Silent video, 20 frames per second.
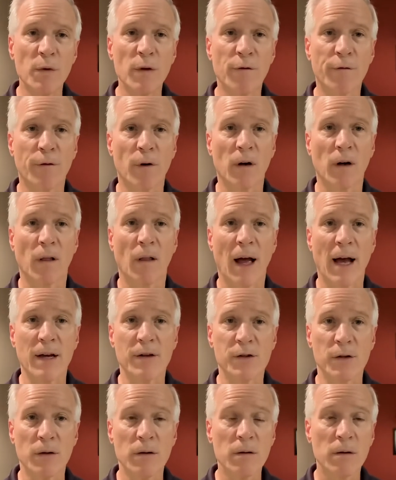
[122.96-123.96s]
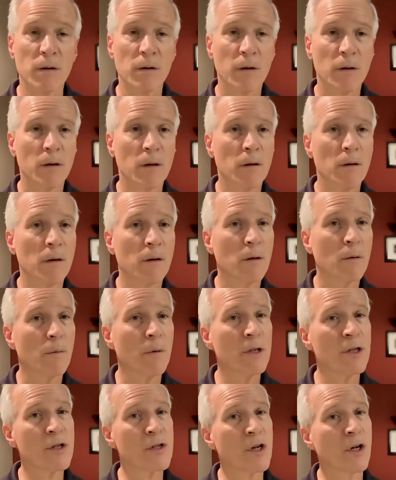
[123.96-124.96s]
the fertilizer,
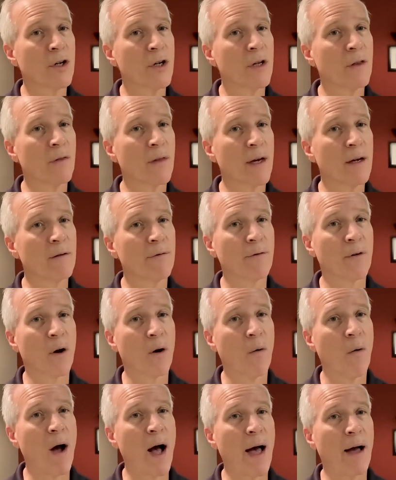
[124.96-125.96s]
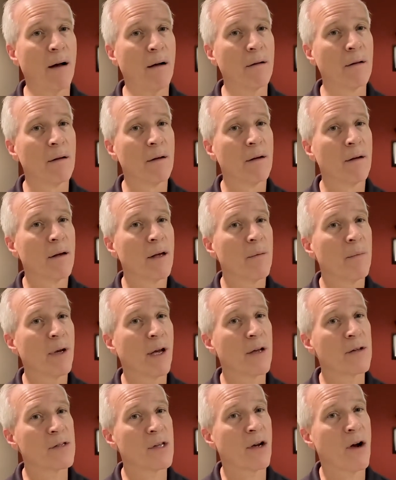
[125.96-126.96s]
which is a good thing for a while,
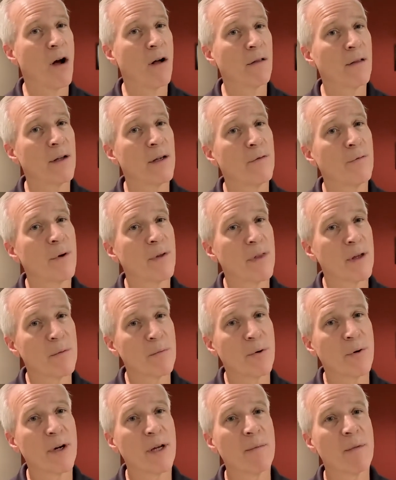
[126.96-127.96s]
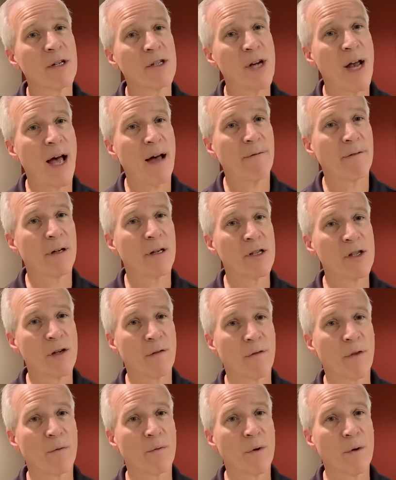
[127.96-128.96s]
because they all live within pretty much half an inch
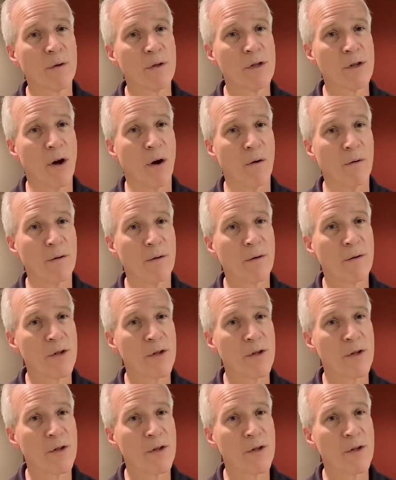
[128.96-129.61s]
of the root zone.